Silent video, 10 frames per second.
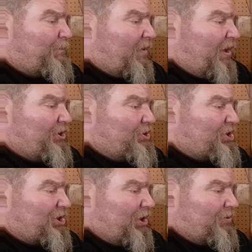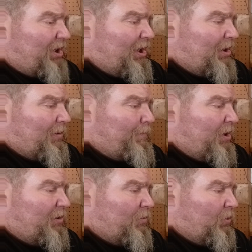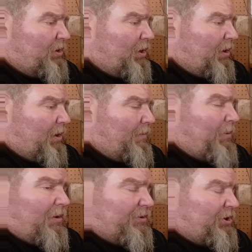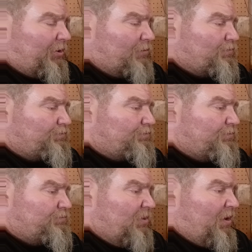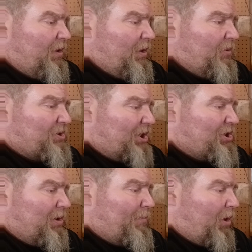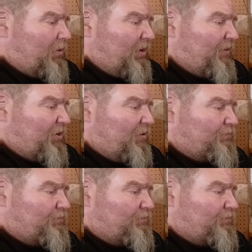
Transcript: I used it the other day on the pin wheel ball return. It was actually the ball lift,